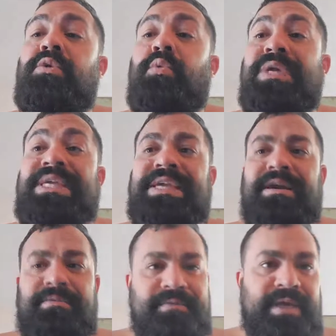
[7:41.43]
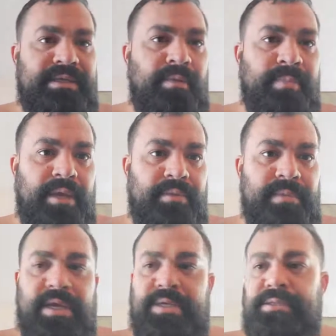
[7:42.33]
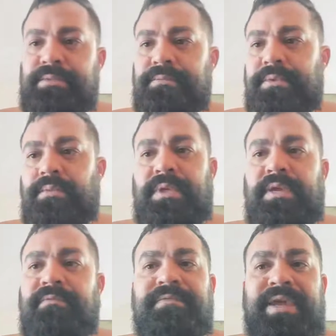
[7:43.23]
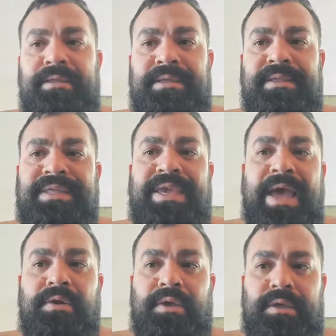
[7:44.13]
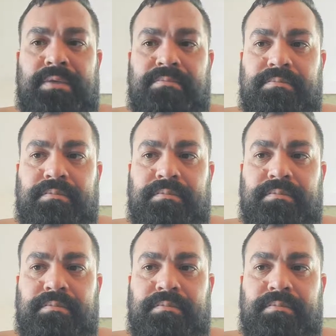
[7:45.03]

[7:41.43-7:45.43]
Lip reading: We affect our bottom lines. We affect the outcome.